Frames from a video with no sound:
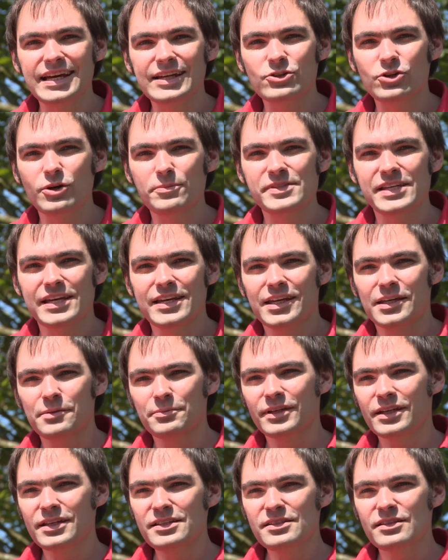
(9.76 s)
There's the
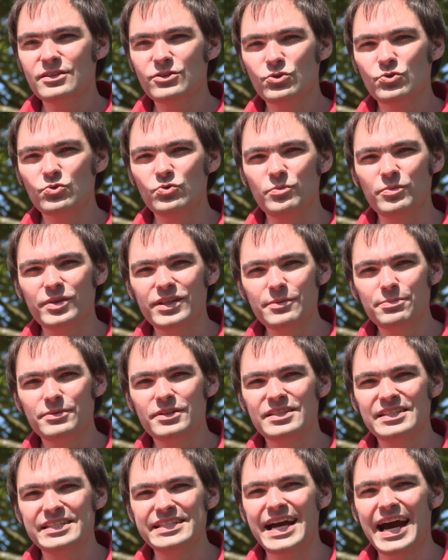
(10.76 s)
Triceratops
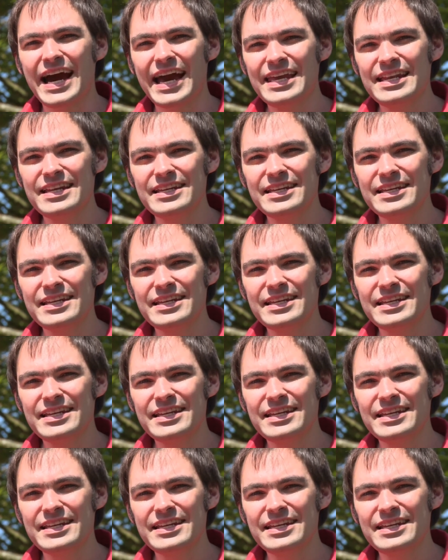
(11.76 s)
dinosaur,